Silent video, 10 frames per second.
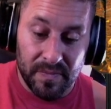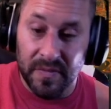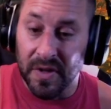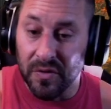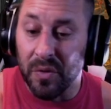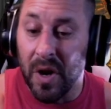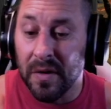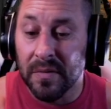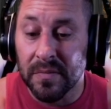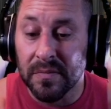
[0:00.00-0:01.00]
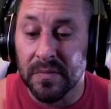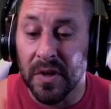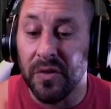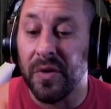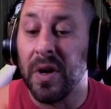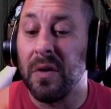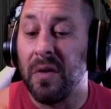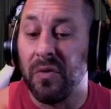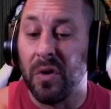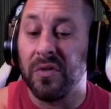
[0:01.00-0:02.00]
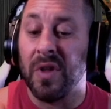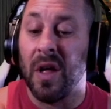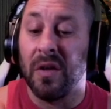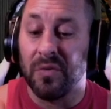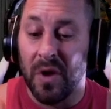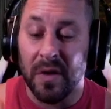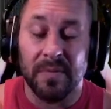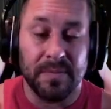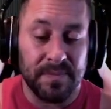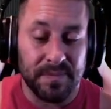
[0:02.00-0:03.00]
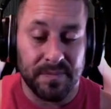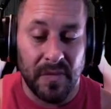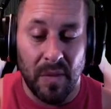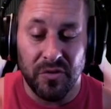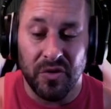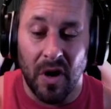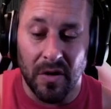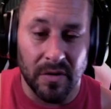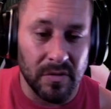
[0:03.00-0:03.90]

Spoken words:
He's right. He's very right. Florida style, he's right. I'm starting.